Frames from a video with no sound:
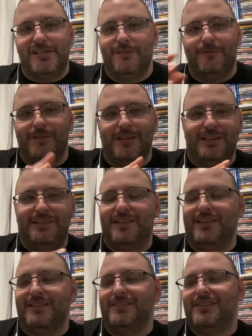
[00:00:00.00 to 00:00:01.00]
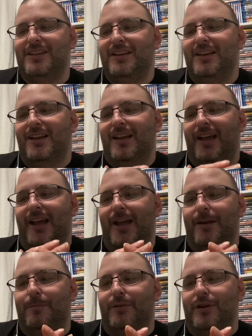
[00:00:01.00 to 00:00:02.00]
for these things
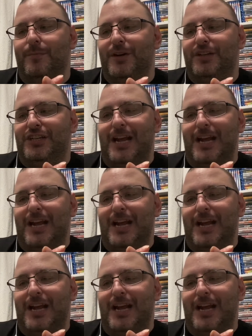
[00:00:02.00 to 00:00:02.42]
and pretty much